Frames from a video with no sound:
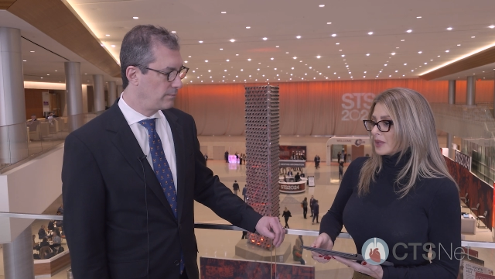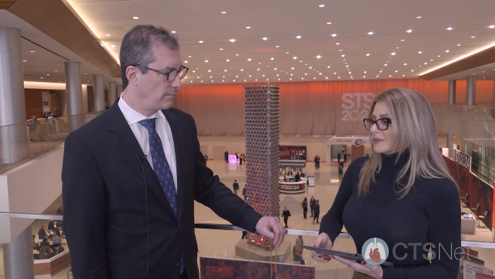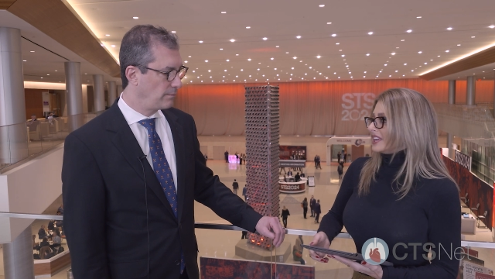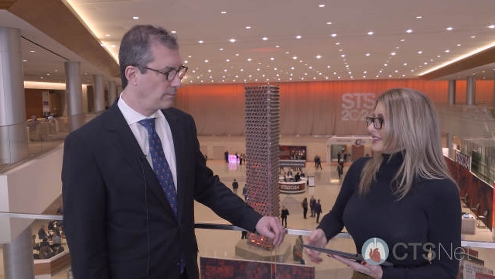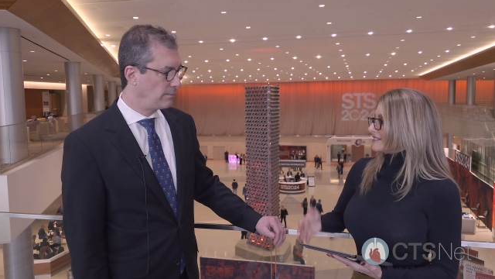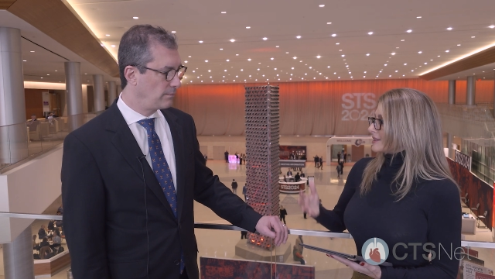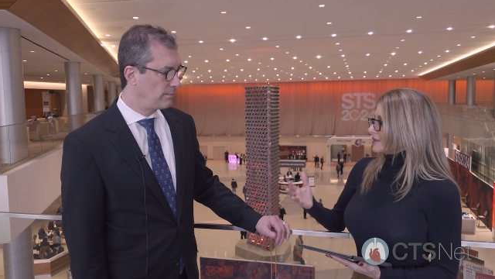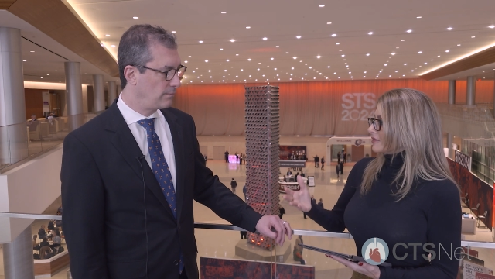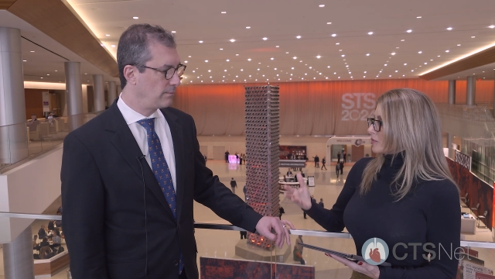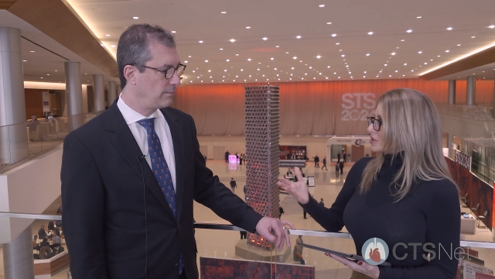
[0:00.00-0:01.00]
Speaker 1: eliminated some
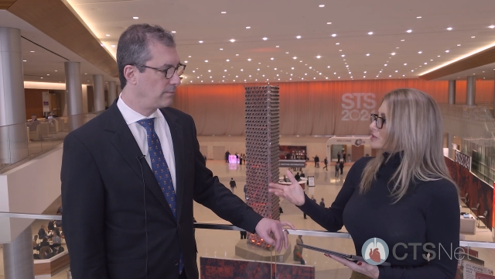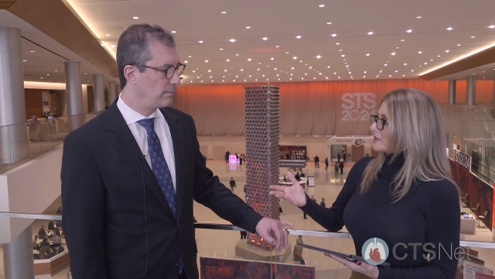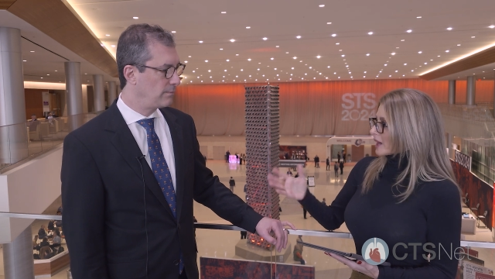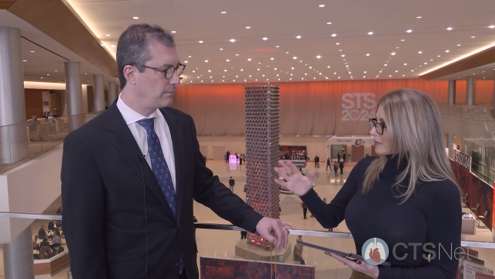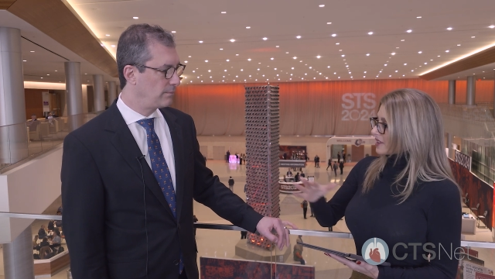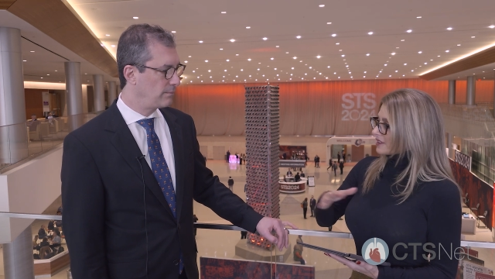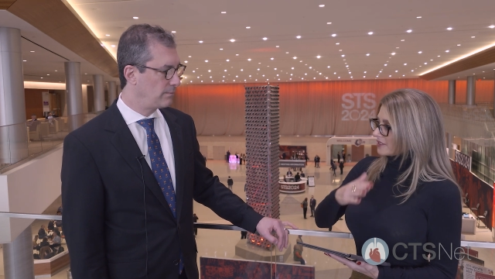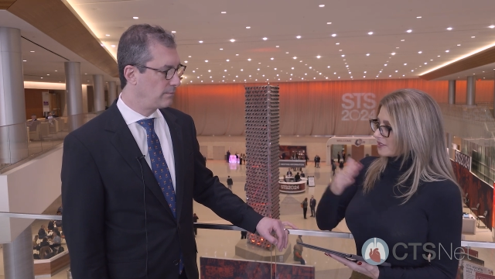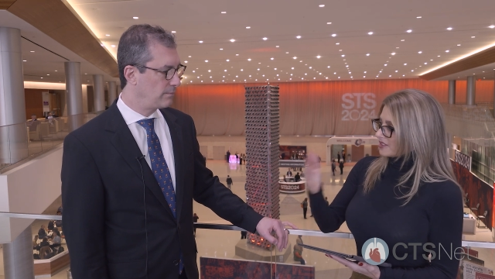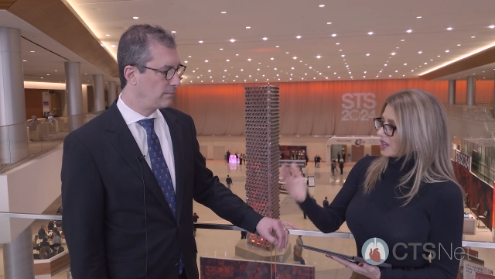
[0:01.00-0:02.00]
of the pushback because you
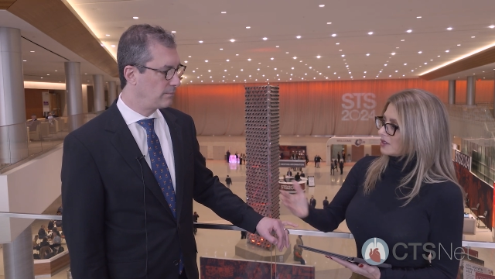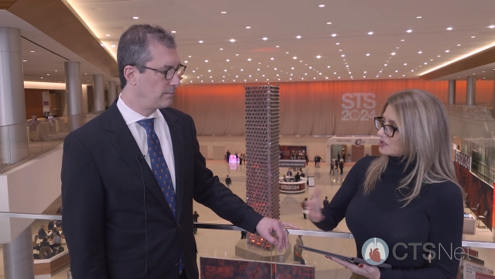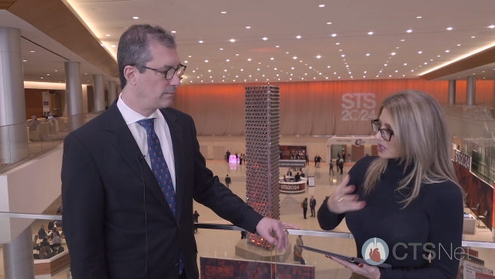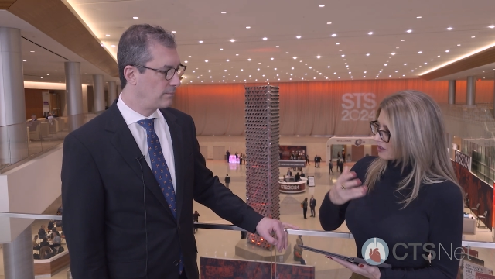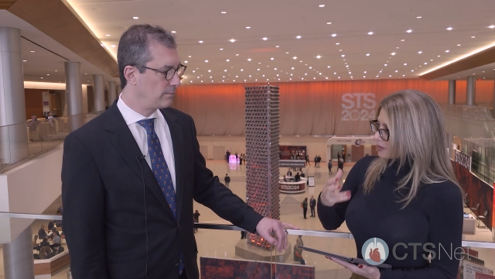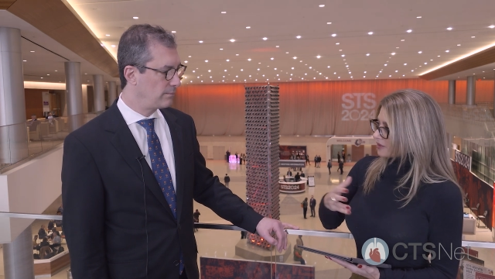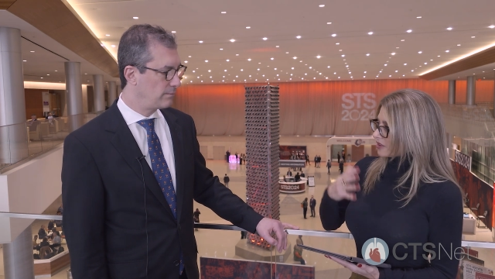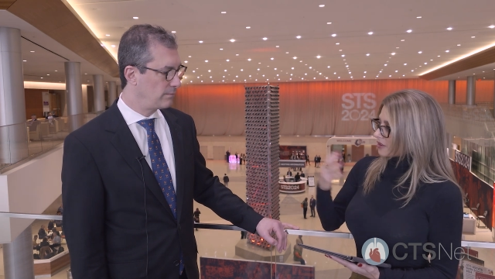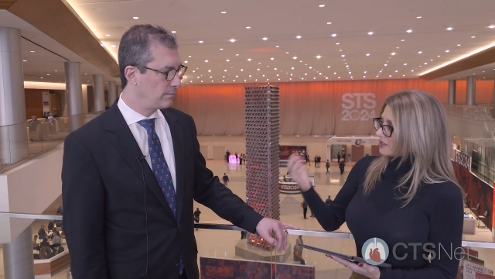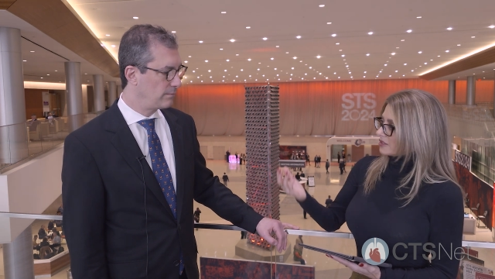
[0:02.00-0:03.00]
say you share the
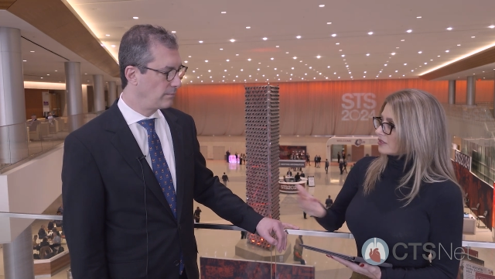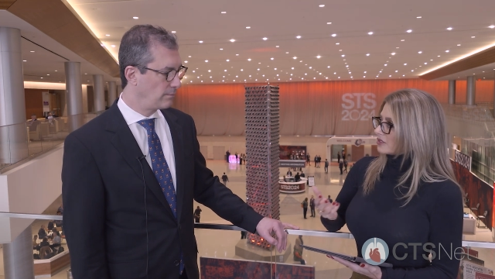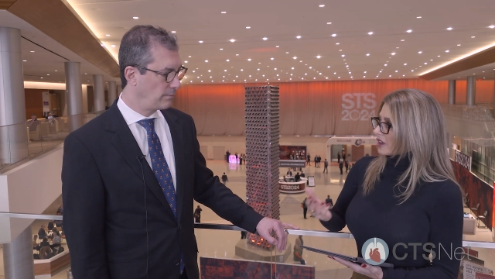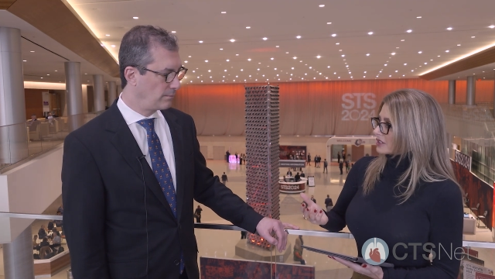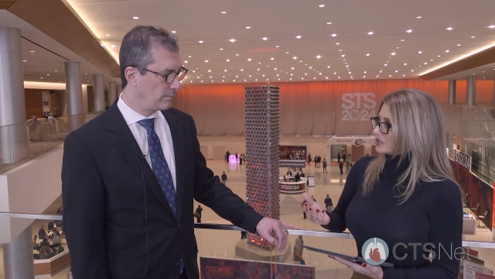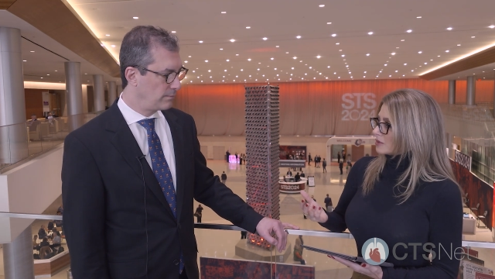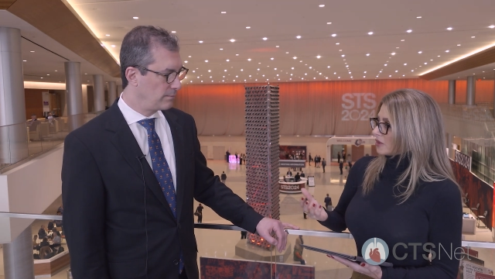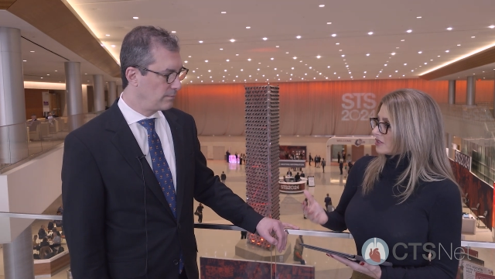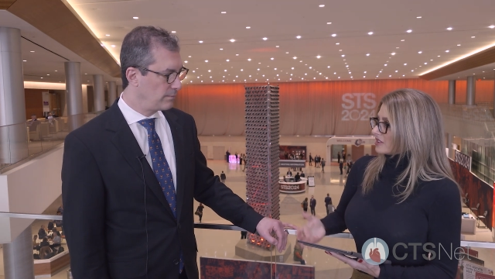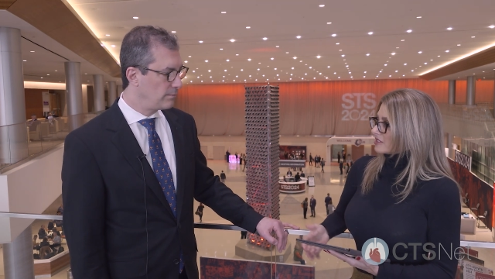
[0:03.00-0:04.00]
results, you talk to your
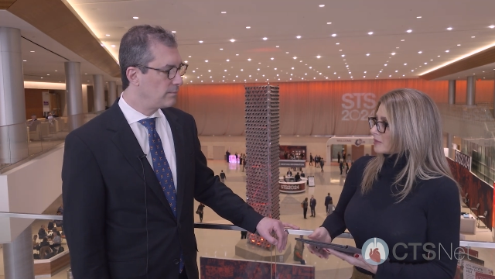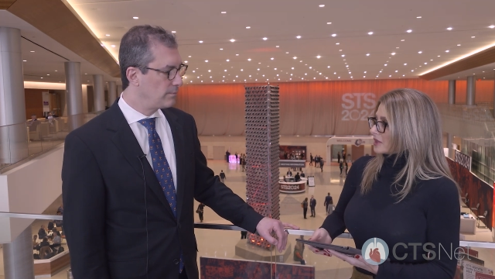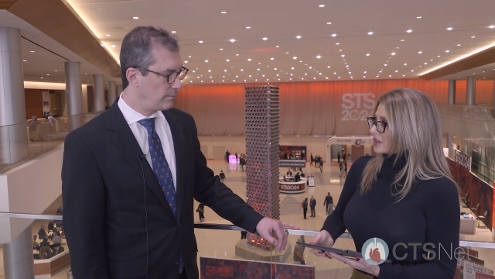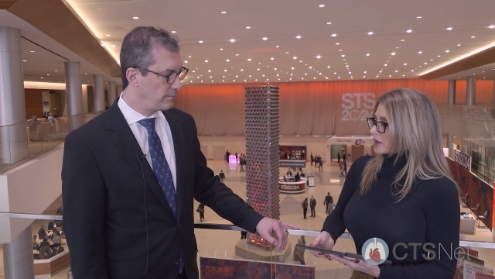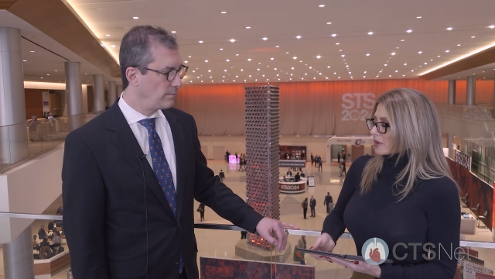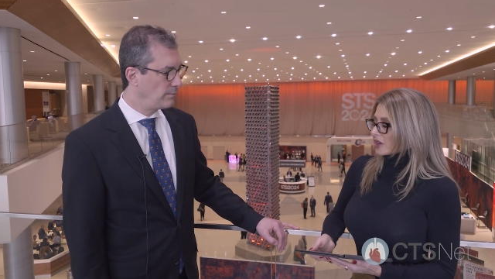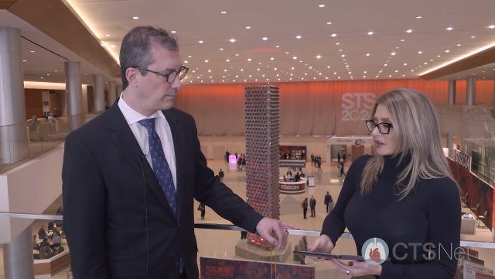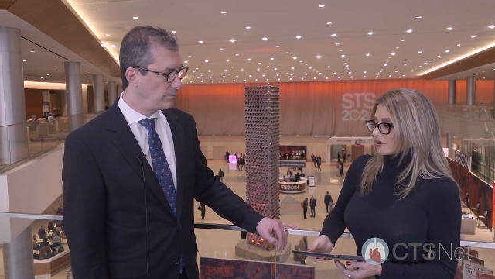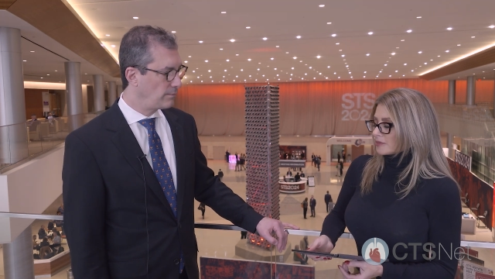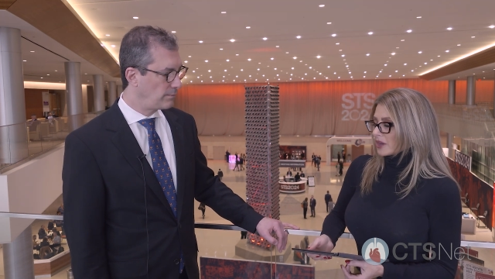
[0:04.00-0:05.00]
multidisciplinary
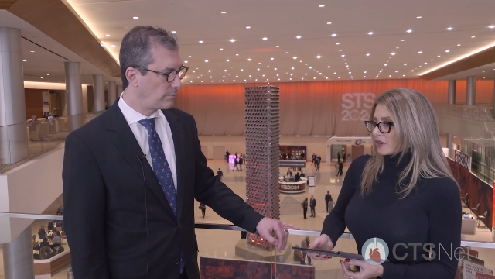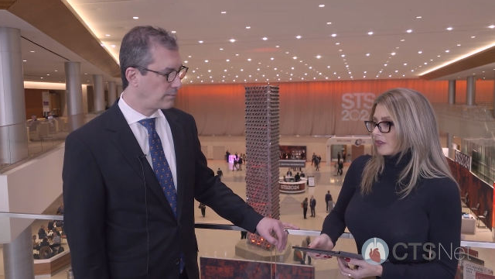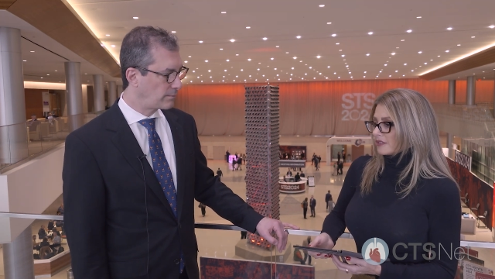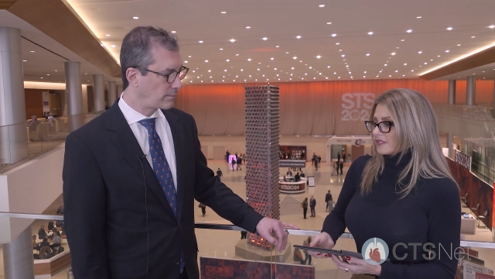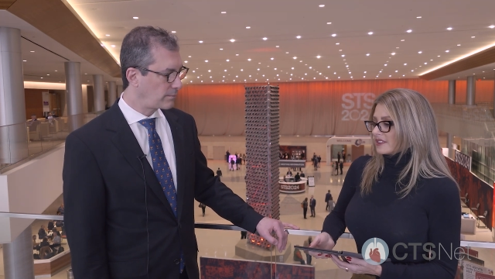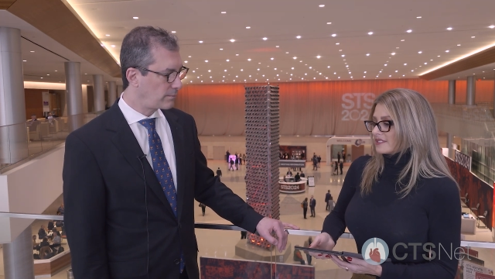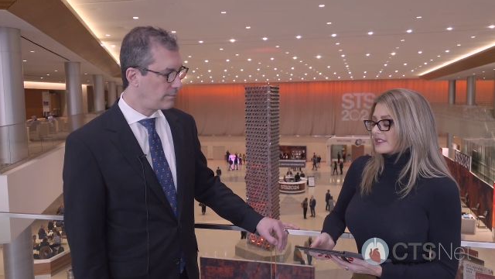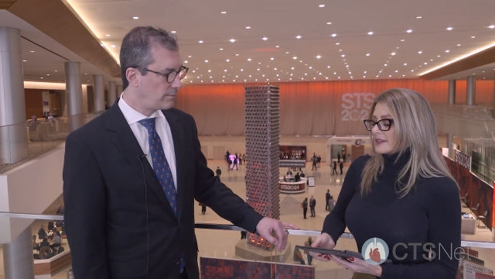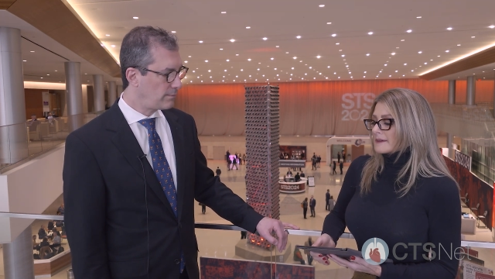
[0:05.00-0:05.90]
partners about all of this.